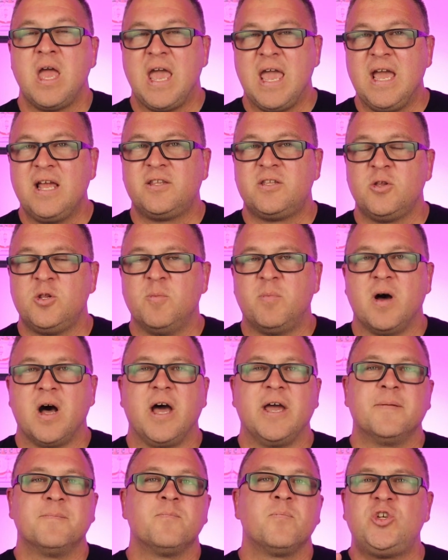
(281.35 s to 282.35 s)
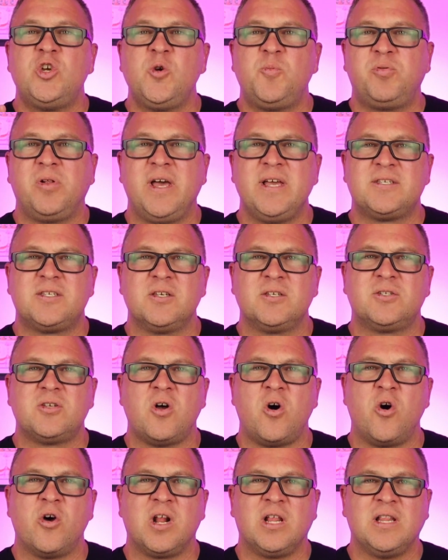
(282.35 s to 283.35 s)
and to Dubai. Two places
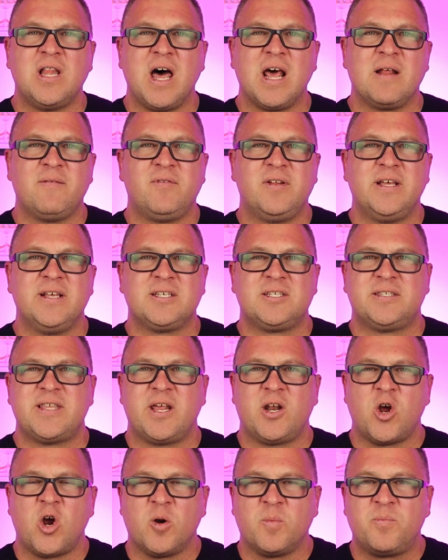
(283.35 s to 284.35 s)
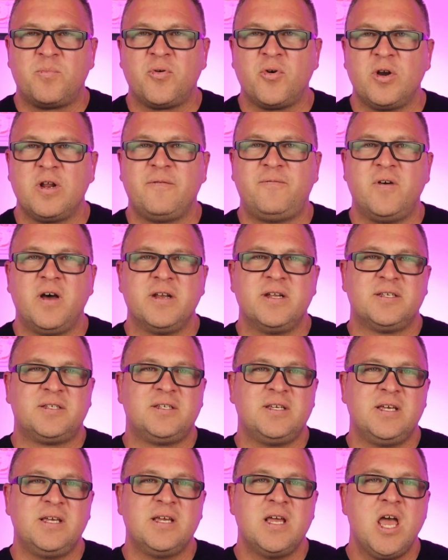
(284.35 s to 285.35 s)
on a lot of lists that are pretty fun to
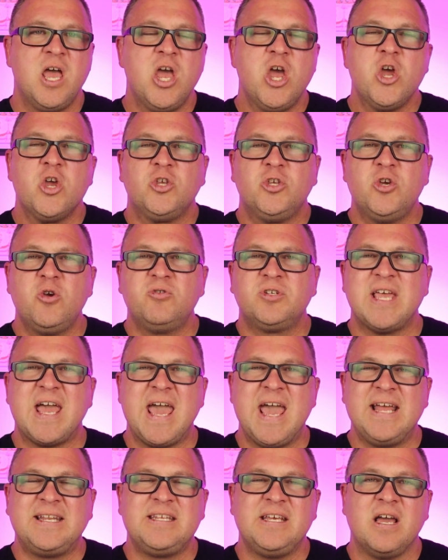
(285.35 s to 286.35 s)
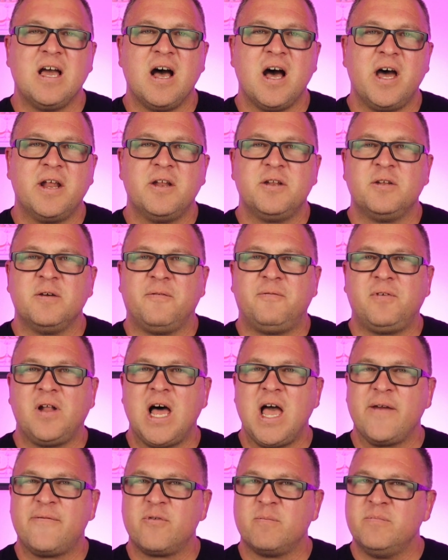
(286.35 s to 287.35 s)
see. Use Etihad to
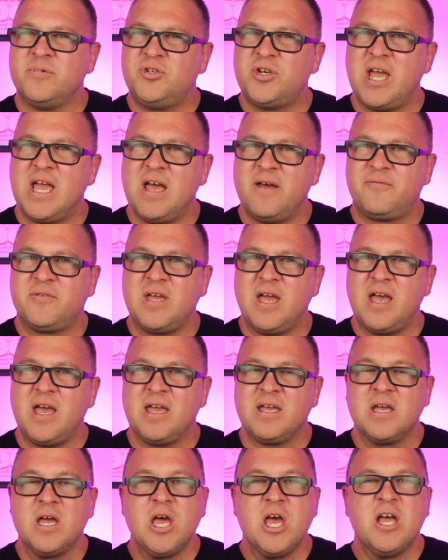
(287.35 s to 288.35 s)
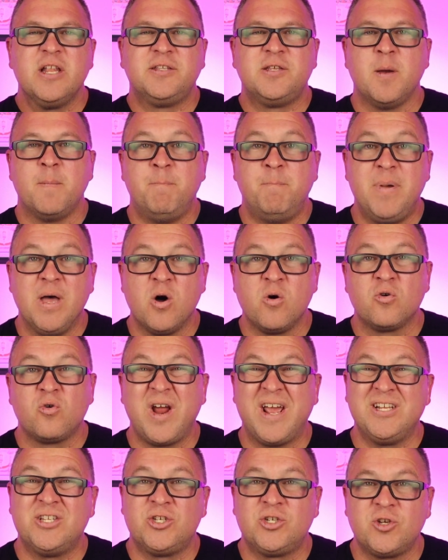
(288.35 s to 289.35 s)
fly from J F K to
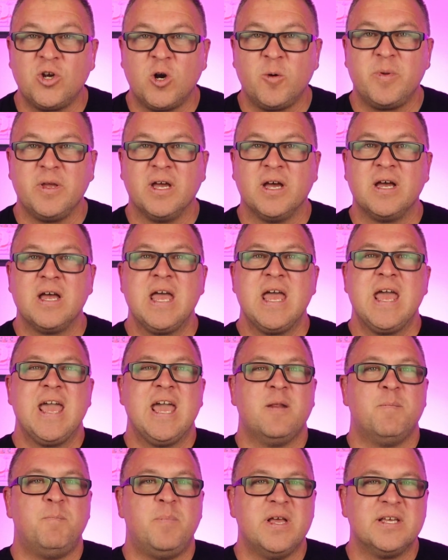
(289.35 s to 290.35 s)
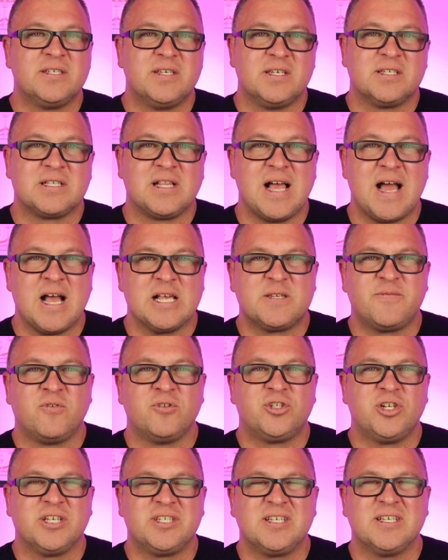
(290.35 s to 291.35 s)
Belgrade, Serbia in business class for
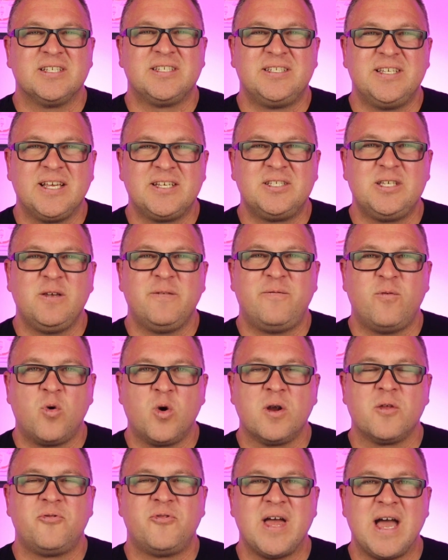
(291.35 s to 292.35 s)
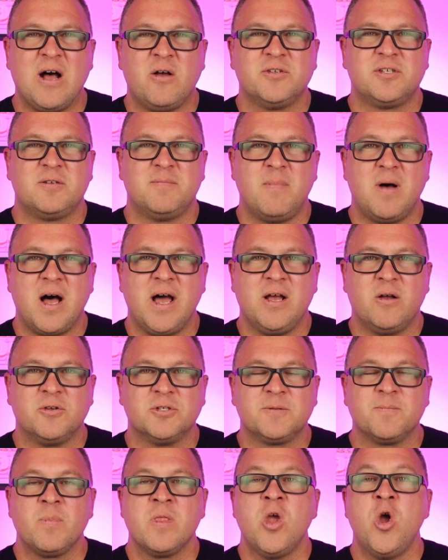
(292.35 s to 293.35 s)
just sixty-four thousand
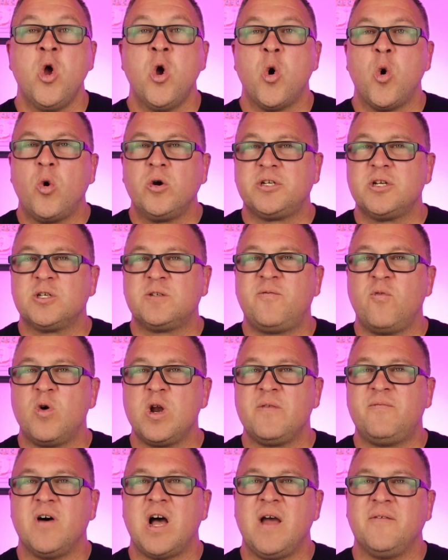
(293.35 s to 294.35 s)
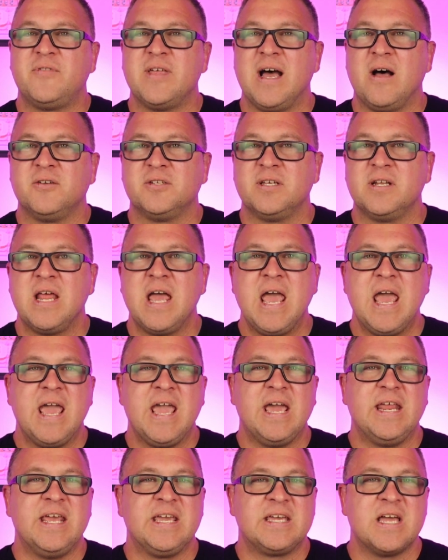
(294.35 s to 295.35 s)
miles or just forty-five thousand
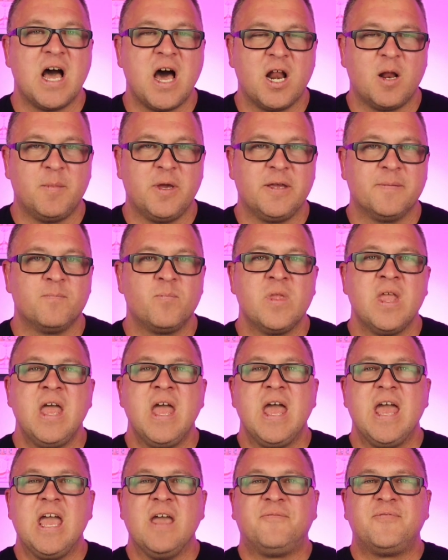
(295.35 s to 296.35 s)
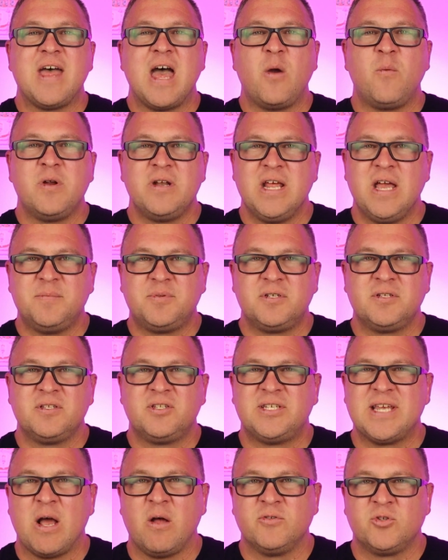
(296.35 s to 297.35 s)
in economy. If that redemption
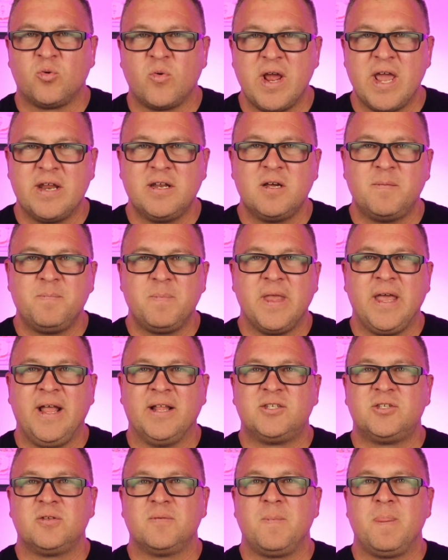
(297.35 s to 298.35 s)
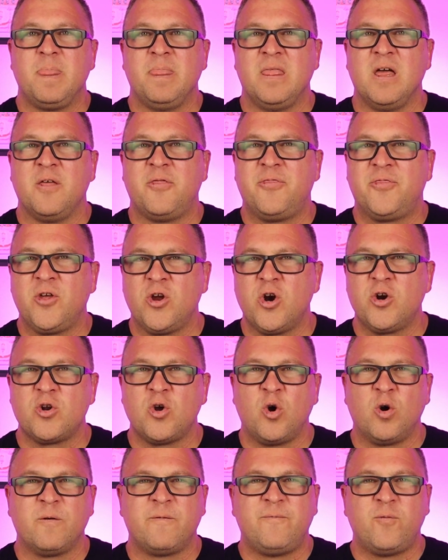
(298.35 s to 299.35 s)
sounds random, it's the third
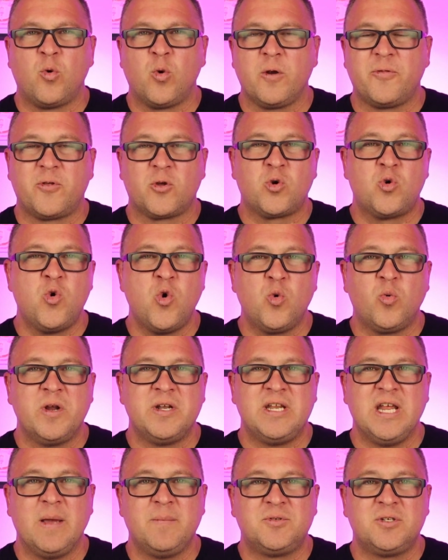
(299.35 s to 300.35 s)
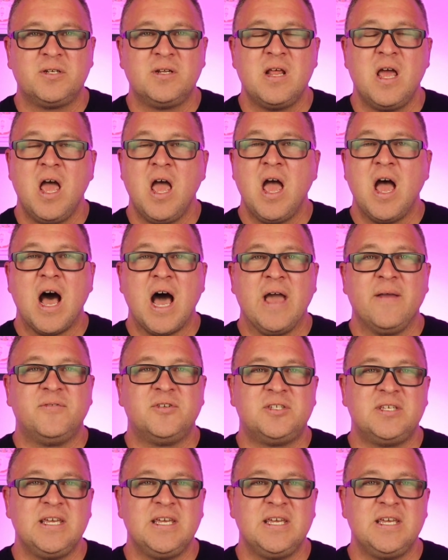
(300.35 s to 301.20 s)
or fourth cool redemption I've